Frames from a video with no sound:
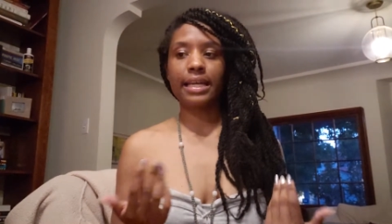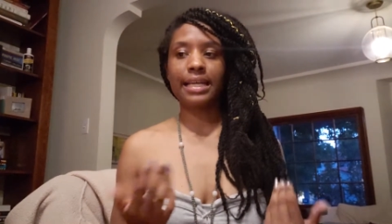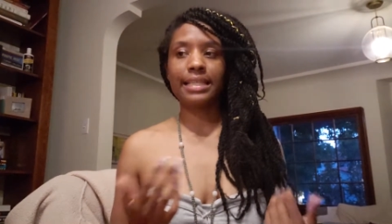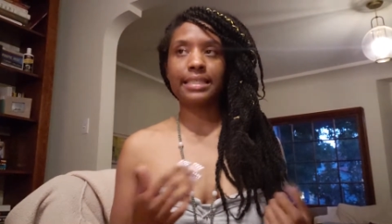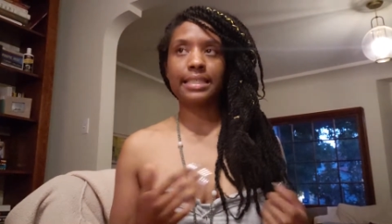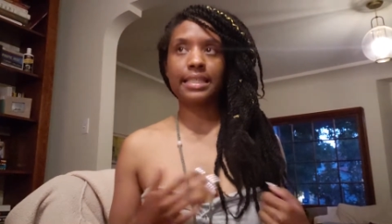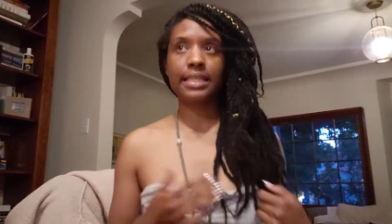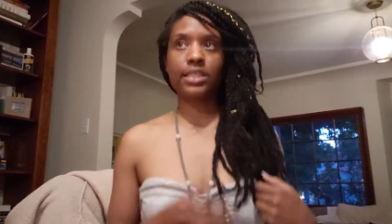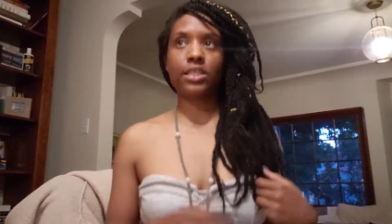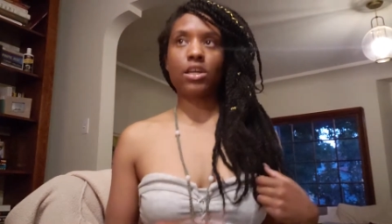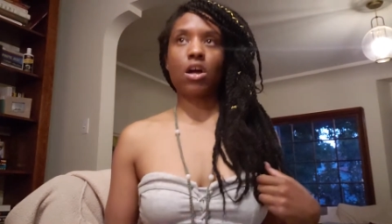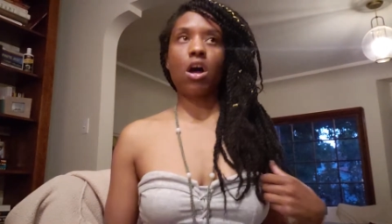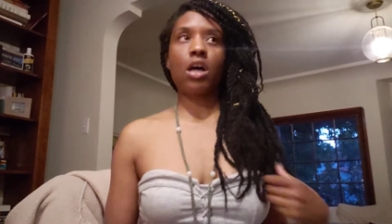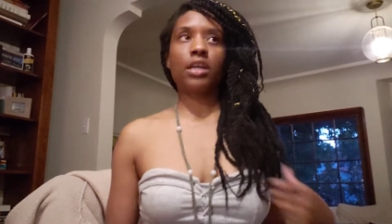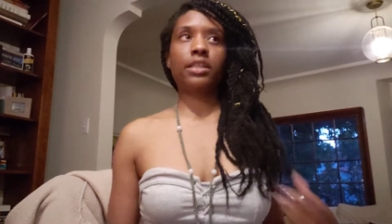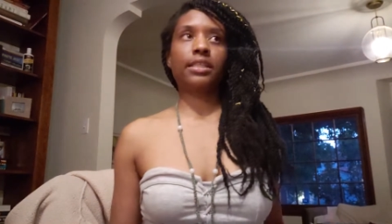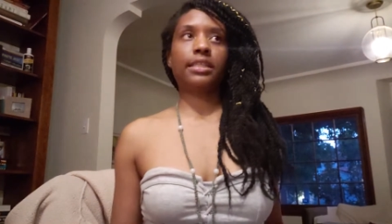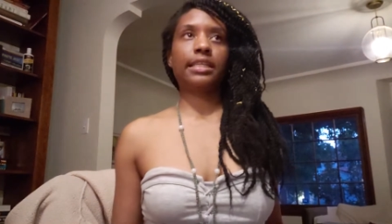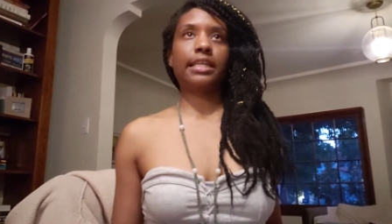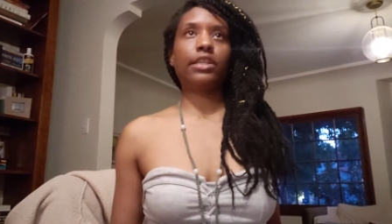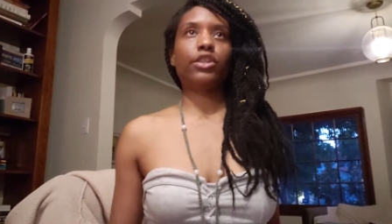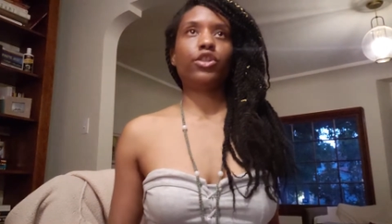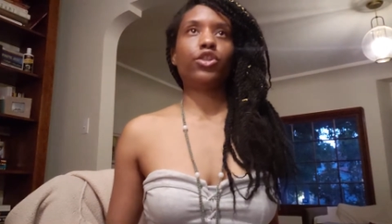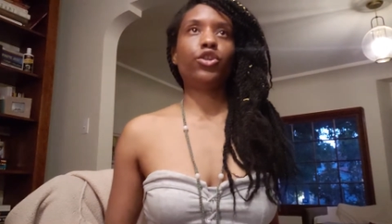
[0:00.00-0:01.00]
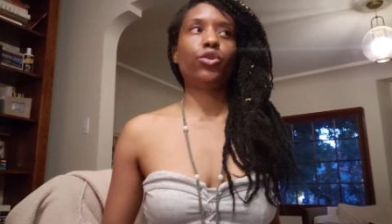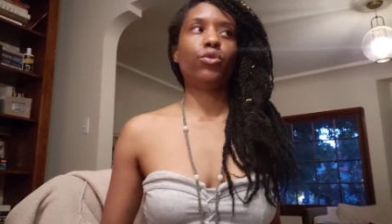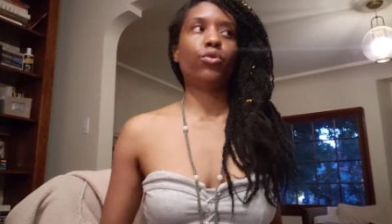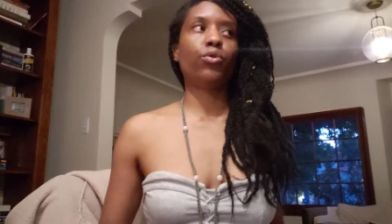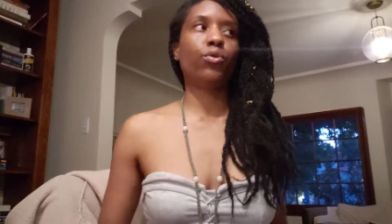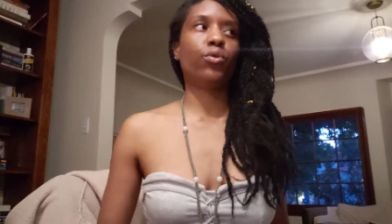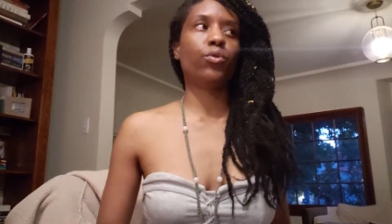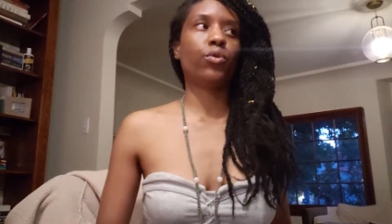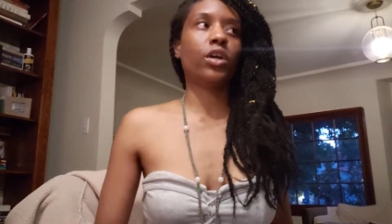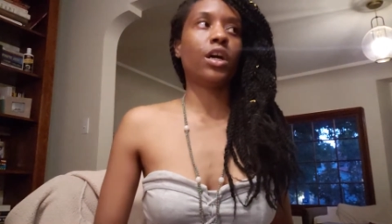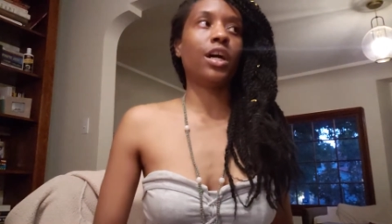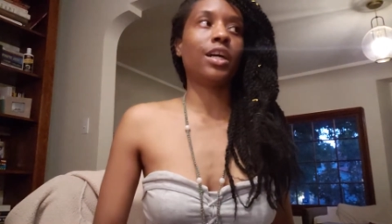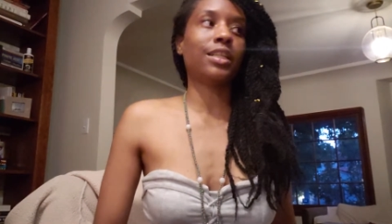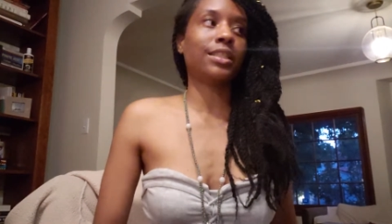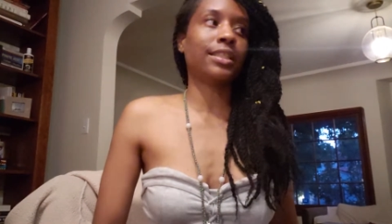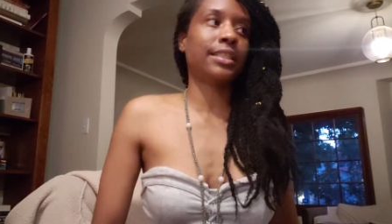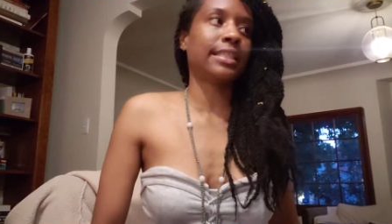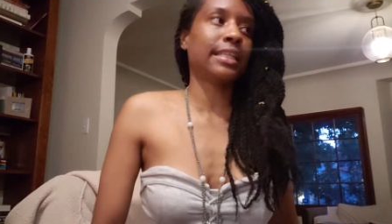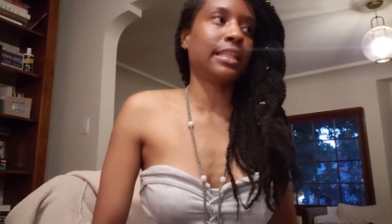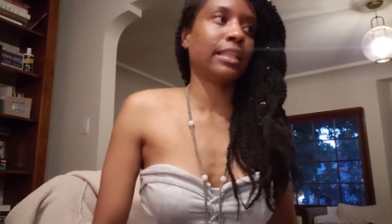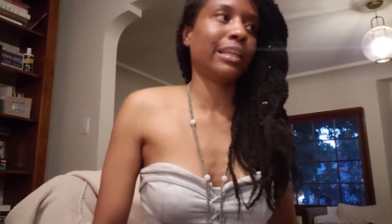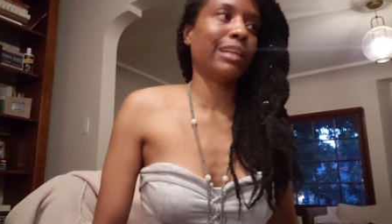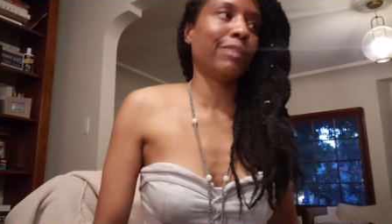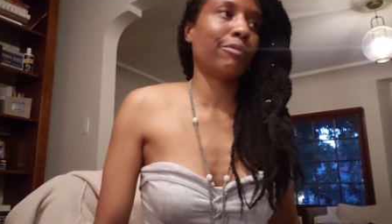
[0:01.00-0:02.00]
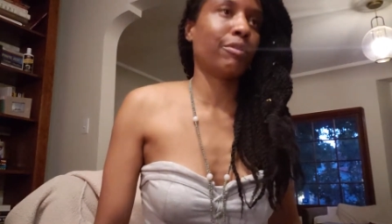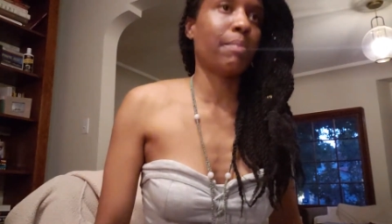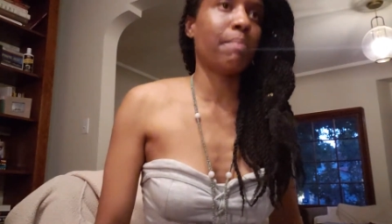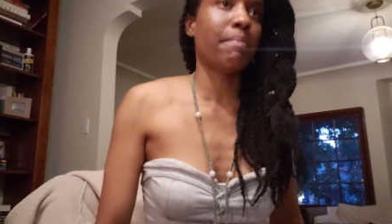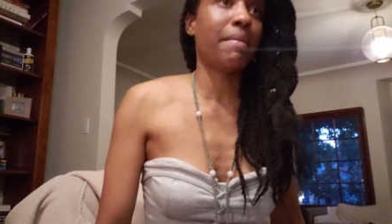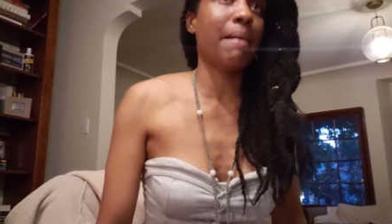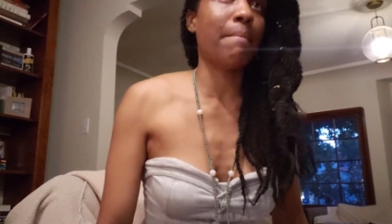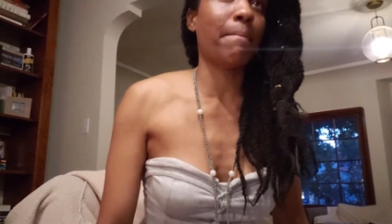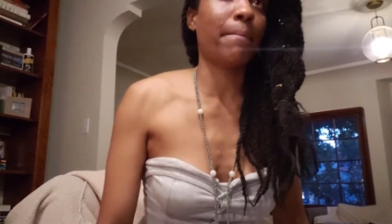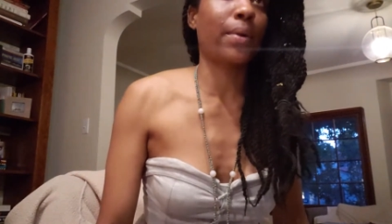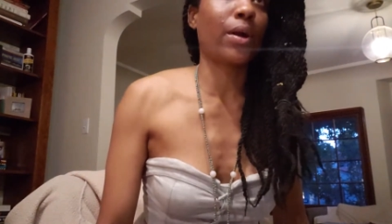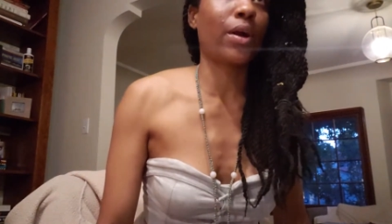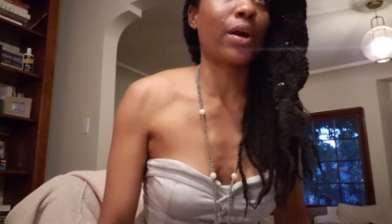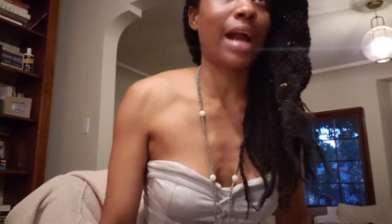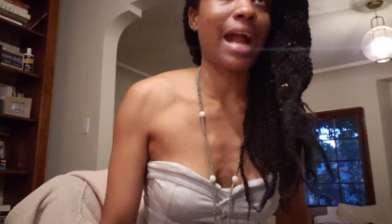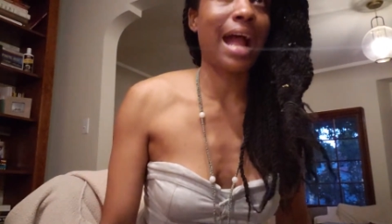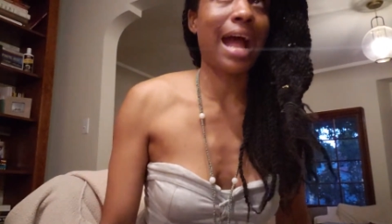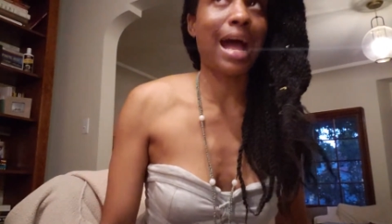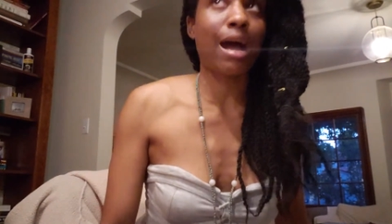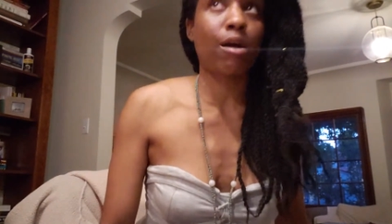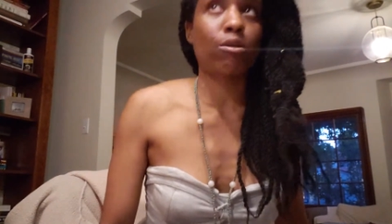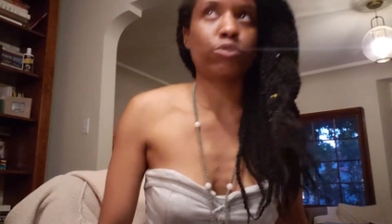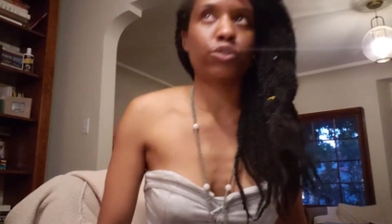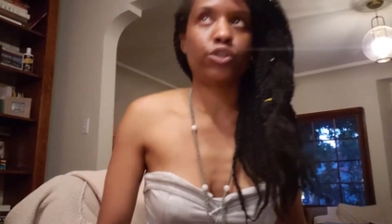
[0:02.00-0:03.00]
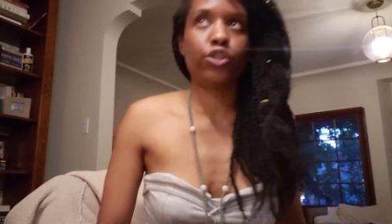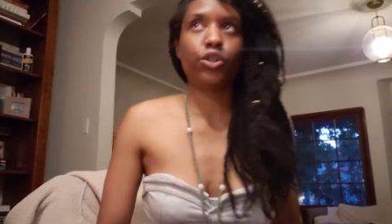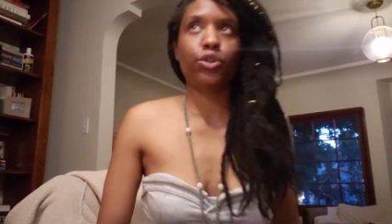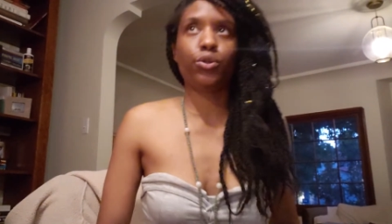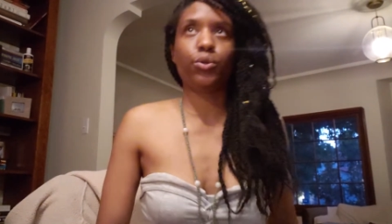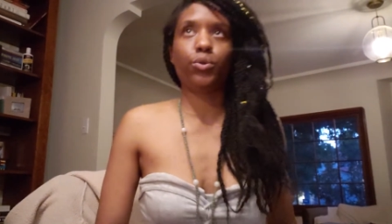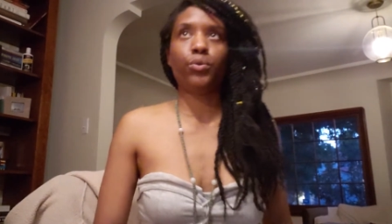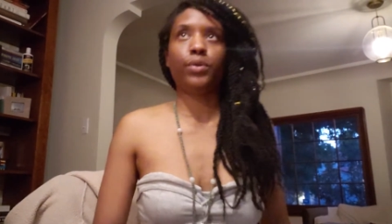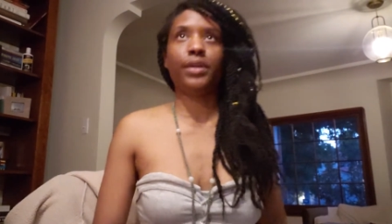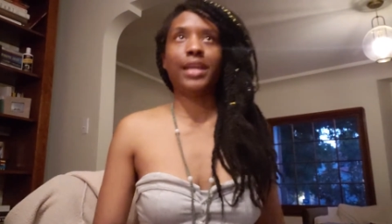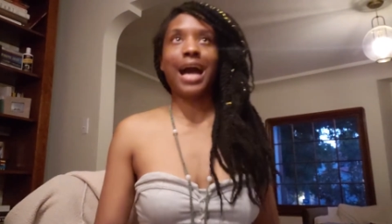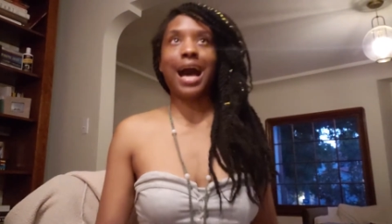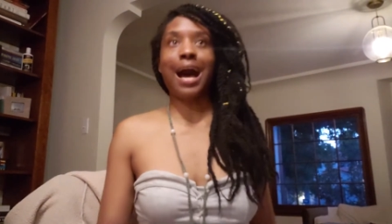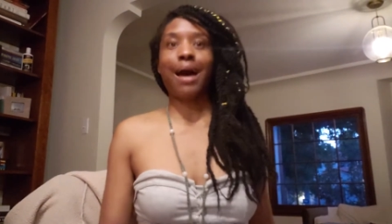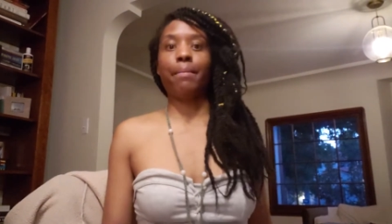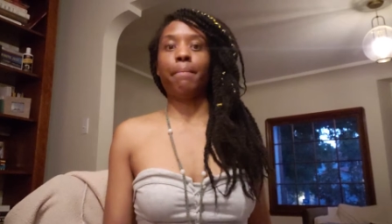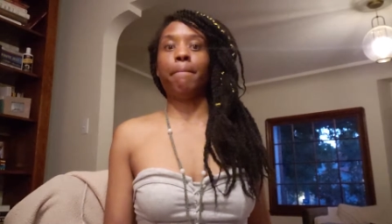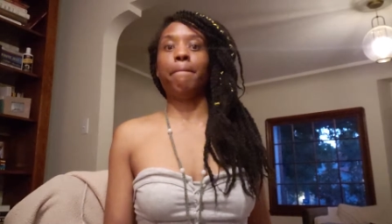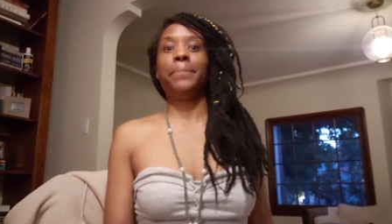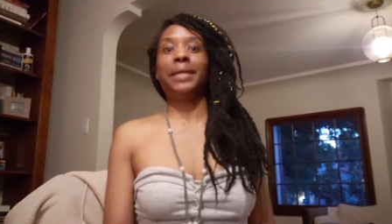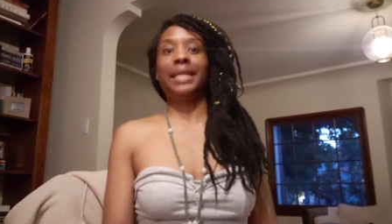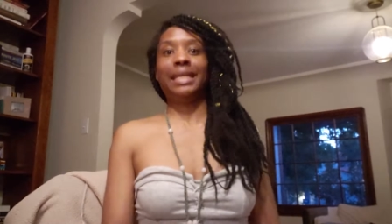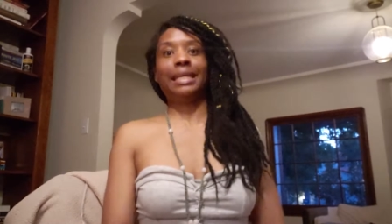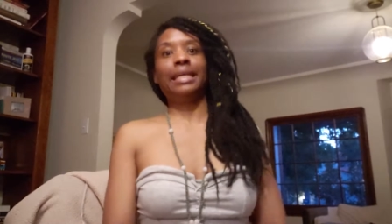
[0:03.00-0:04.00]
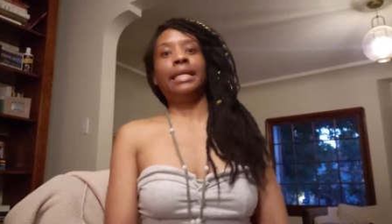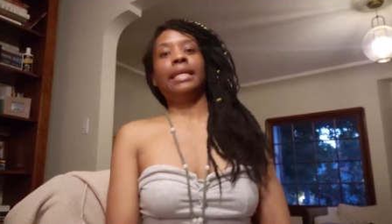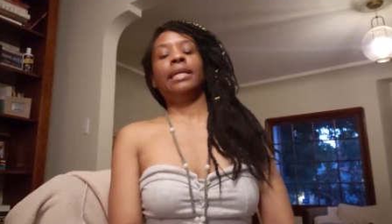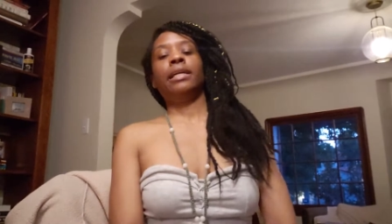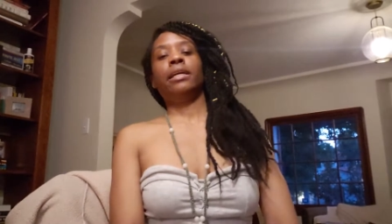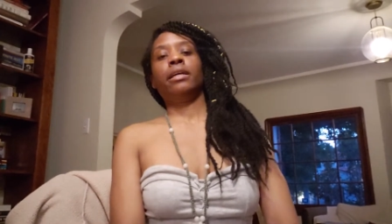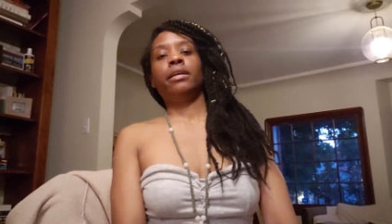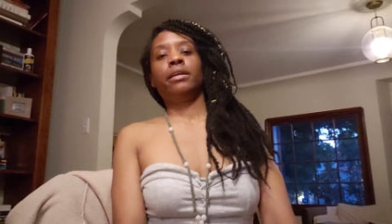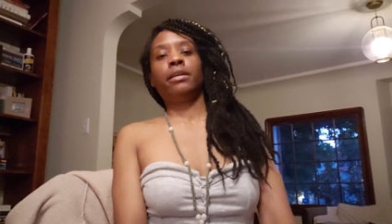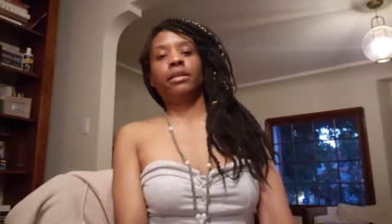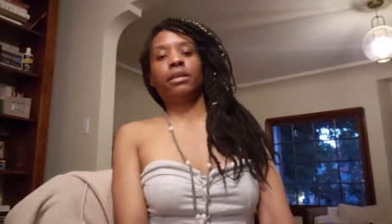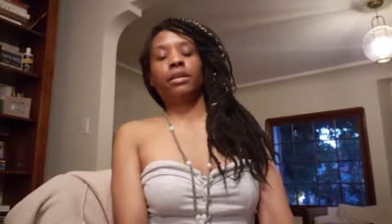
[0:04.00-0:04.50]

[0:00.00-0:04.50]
It's exhausting to constantly remember how to not be